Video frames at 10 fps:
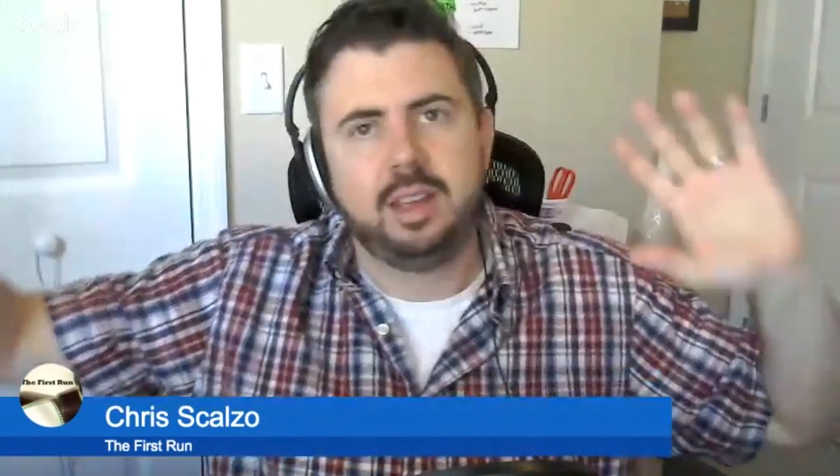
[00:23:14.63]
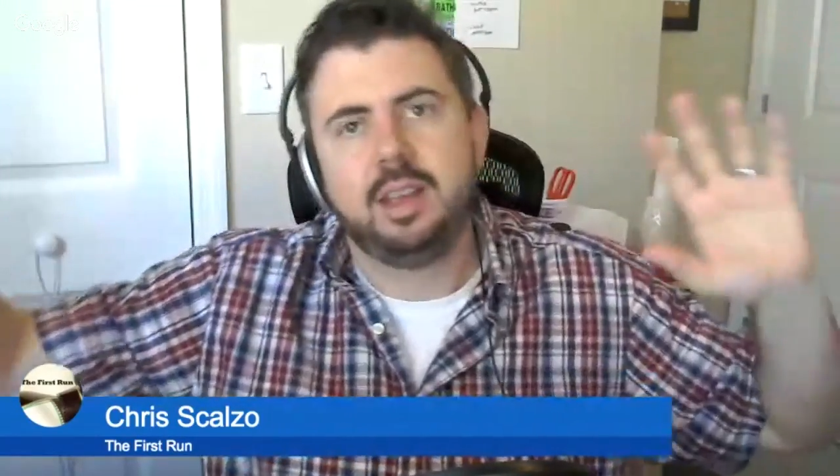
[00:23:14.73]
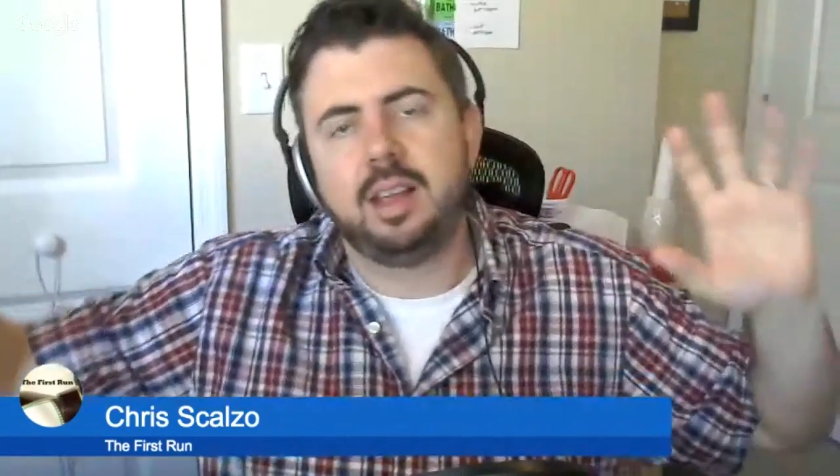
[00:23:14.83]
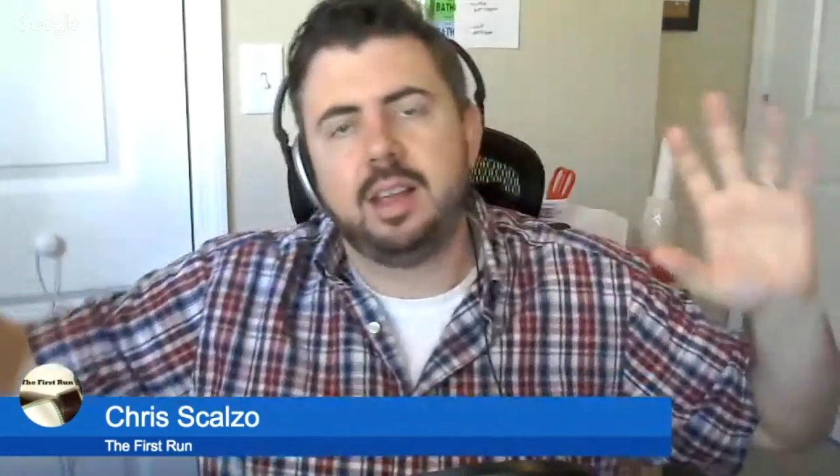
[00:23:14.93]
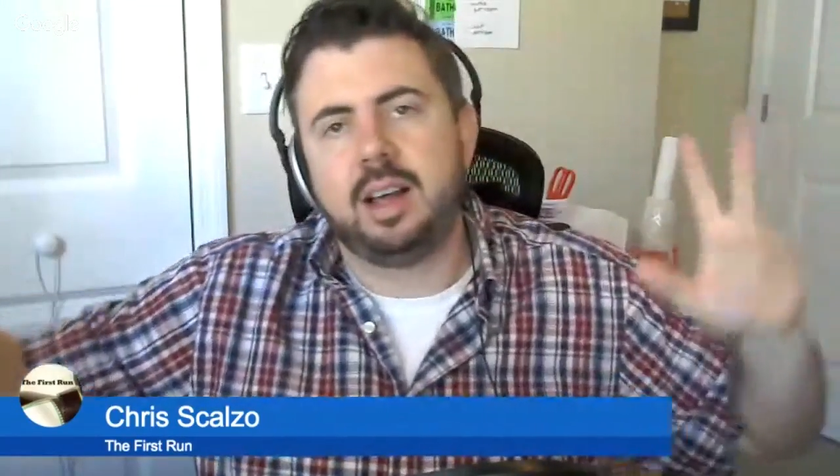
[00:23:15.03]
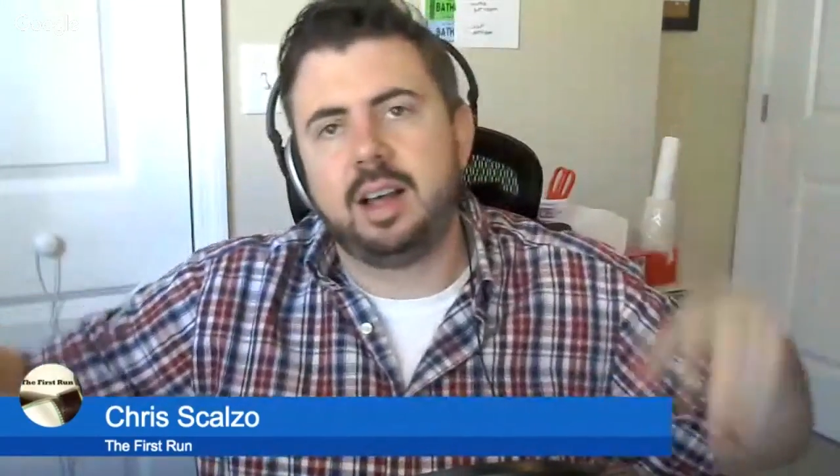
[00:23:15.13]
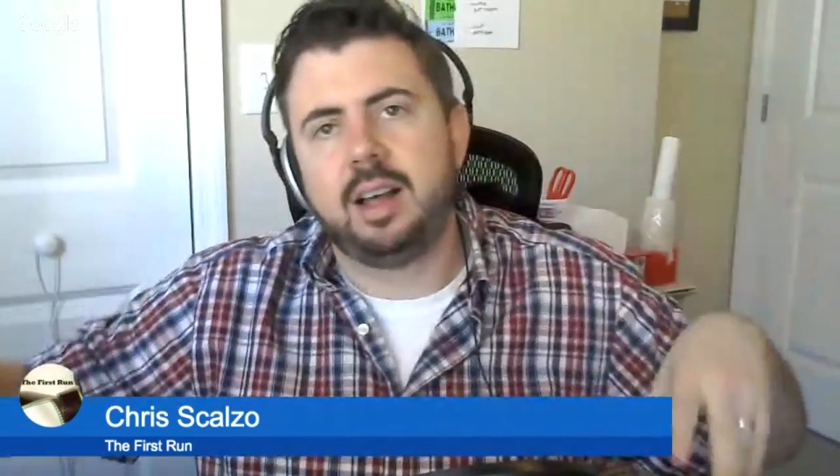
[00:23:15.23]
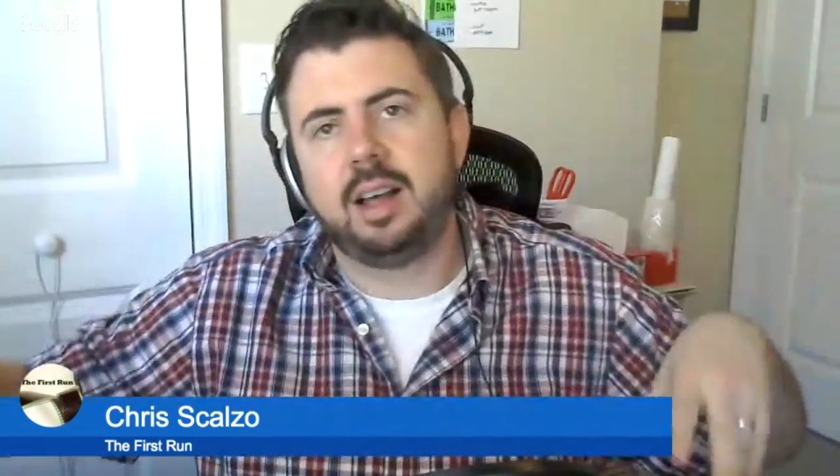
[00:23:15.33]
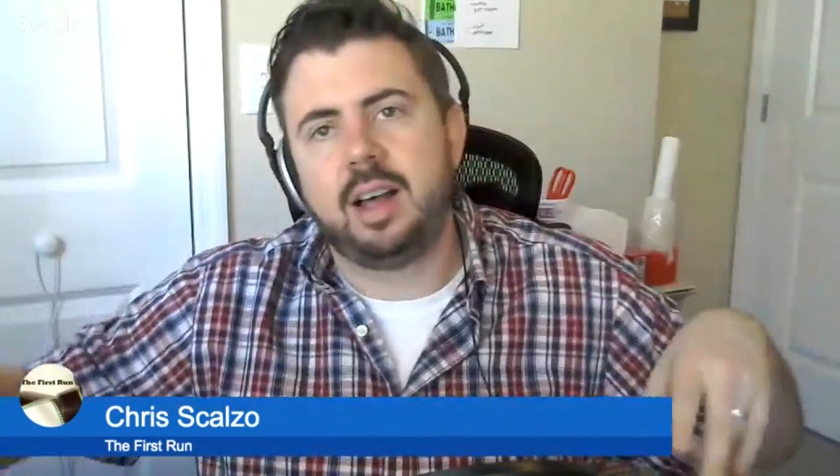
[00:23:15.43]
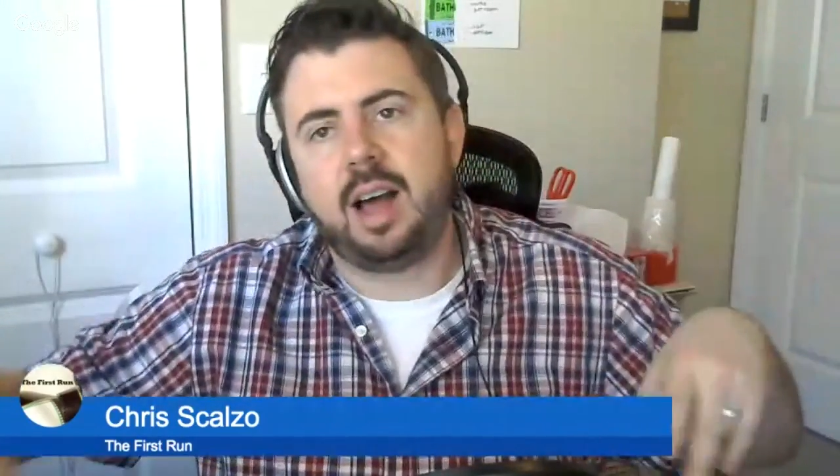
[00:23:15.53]

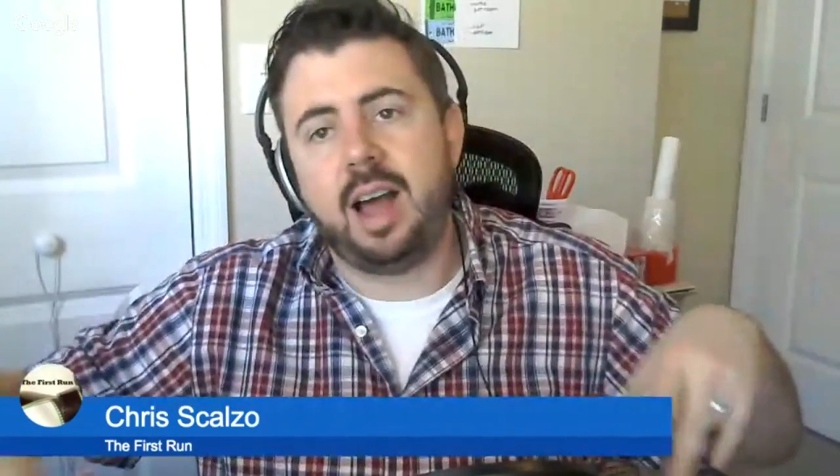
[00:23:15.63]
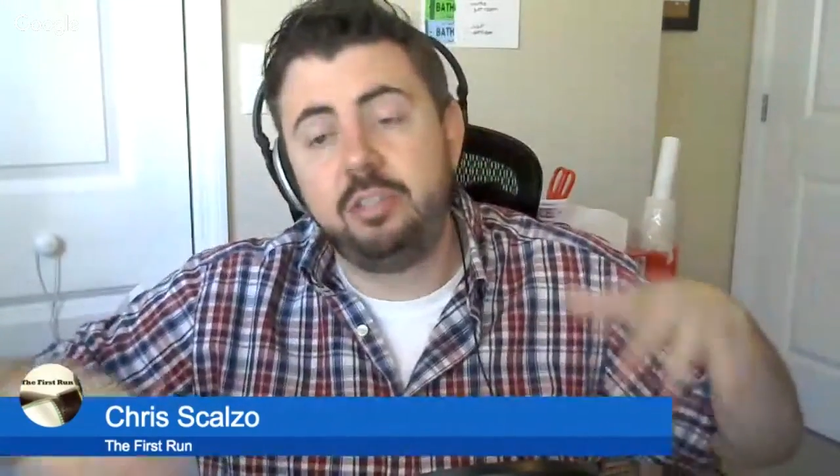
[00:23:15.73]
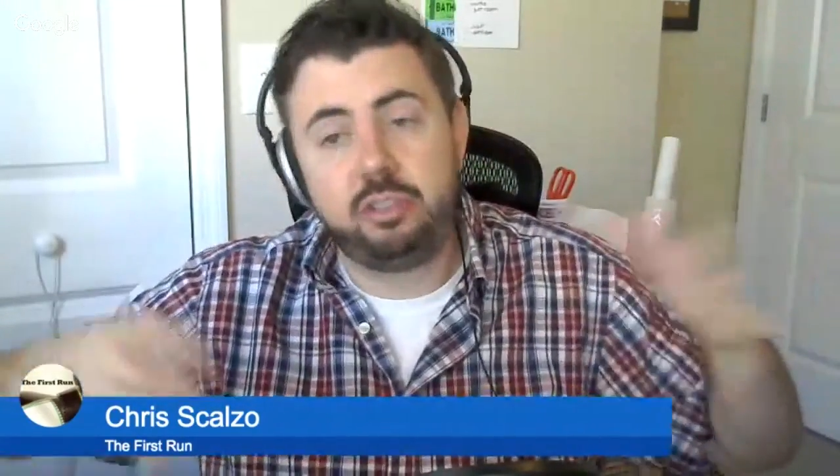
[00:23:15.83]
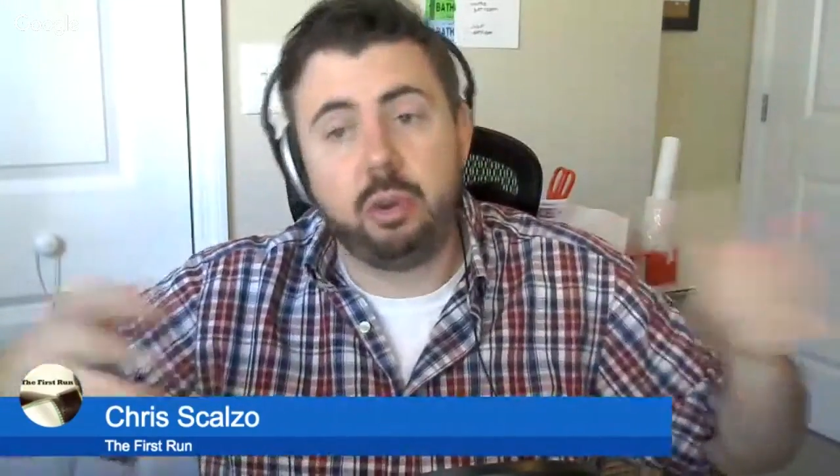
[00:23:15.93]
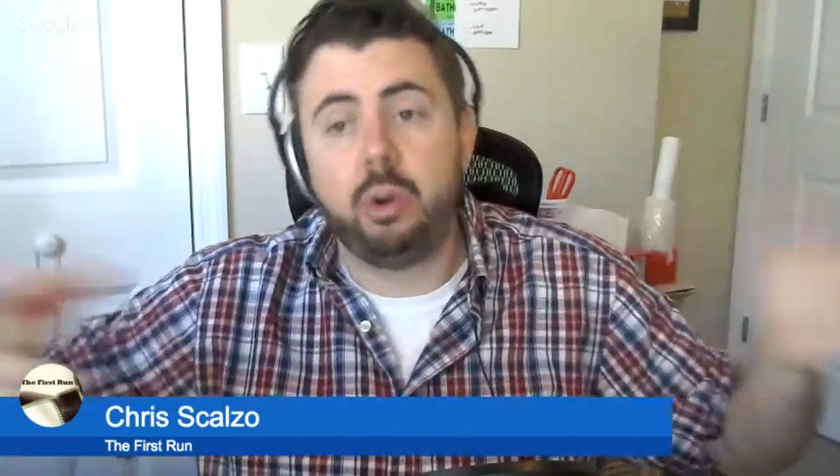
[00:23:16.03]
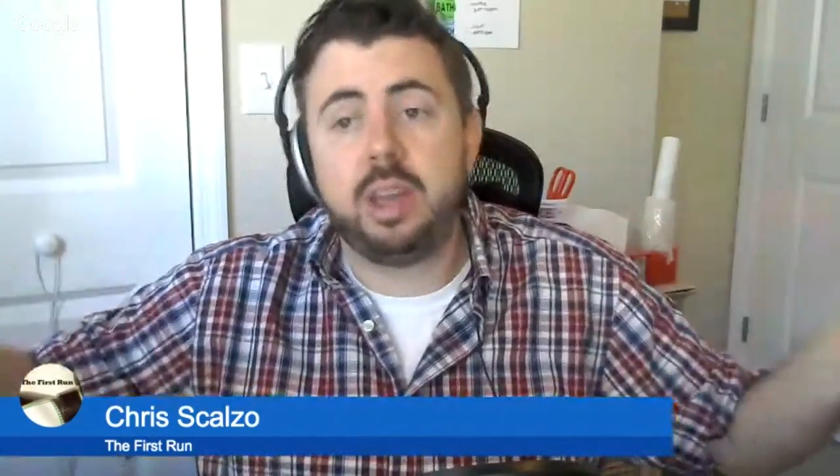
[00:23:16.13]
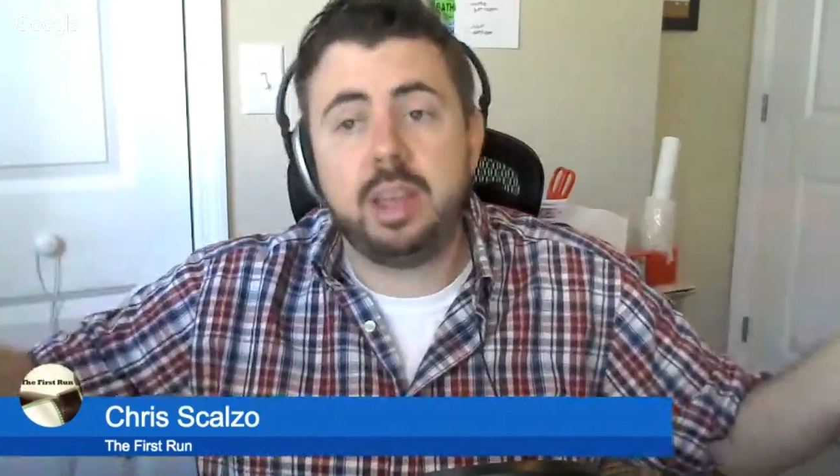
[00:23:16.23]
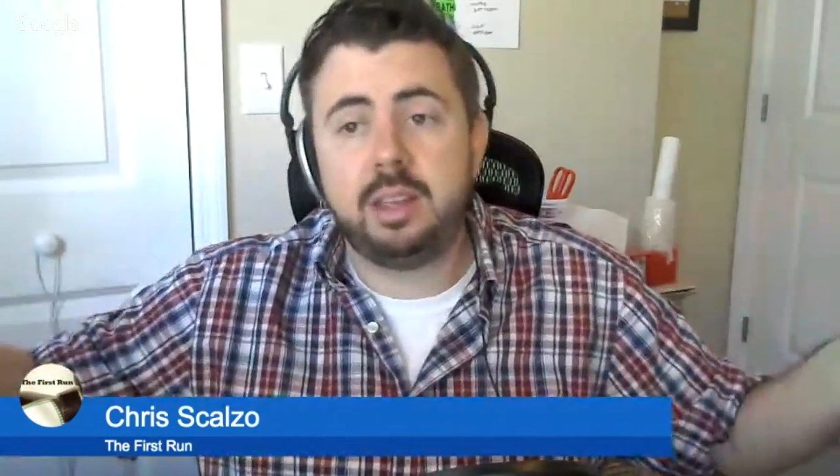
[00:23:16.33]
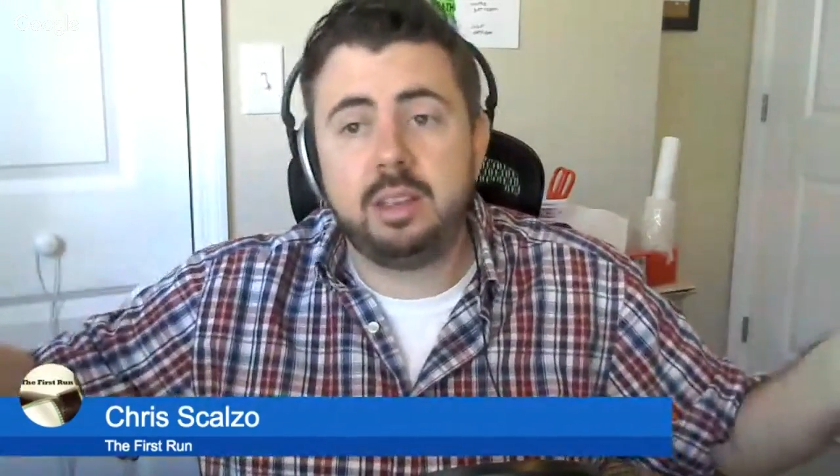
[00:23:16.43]
I enjoy